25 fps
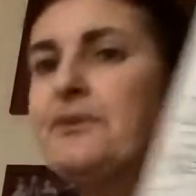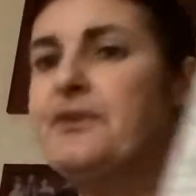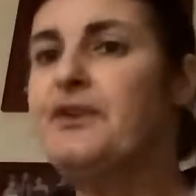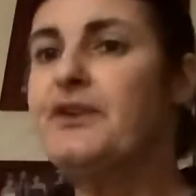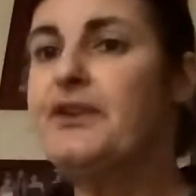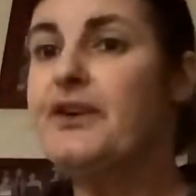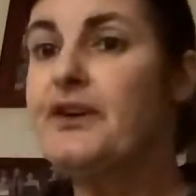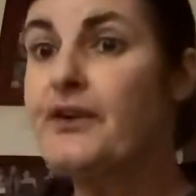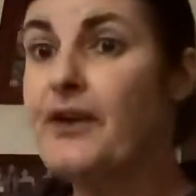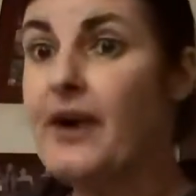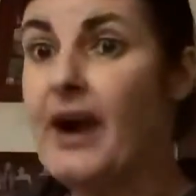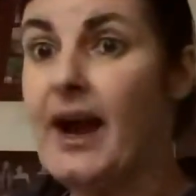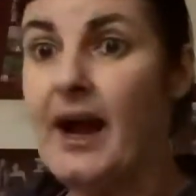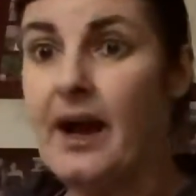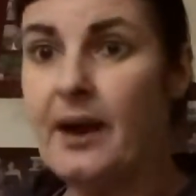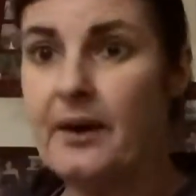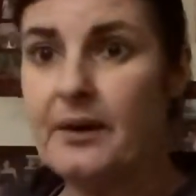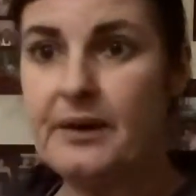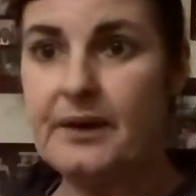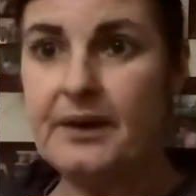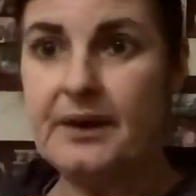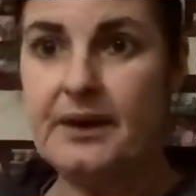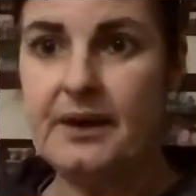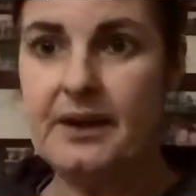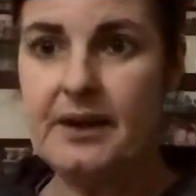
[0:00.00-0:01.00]
the ground.
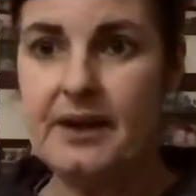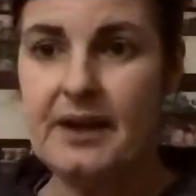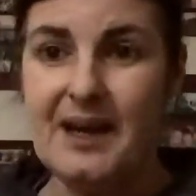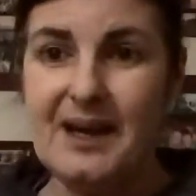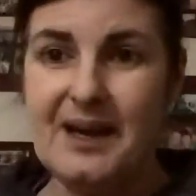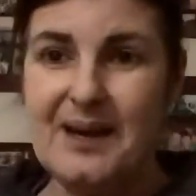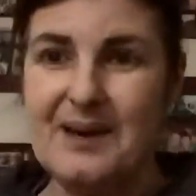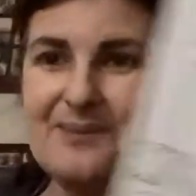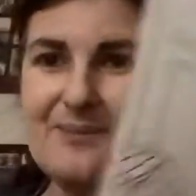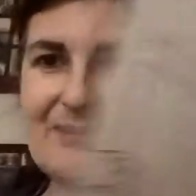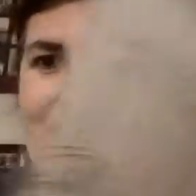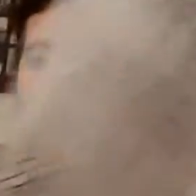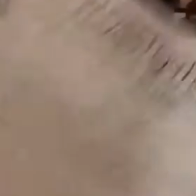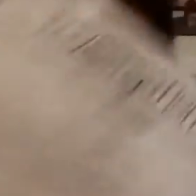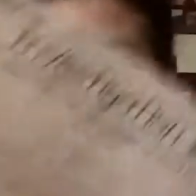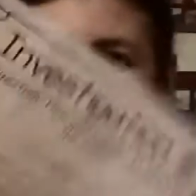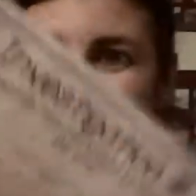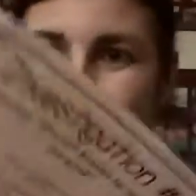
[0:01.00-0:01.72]
My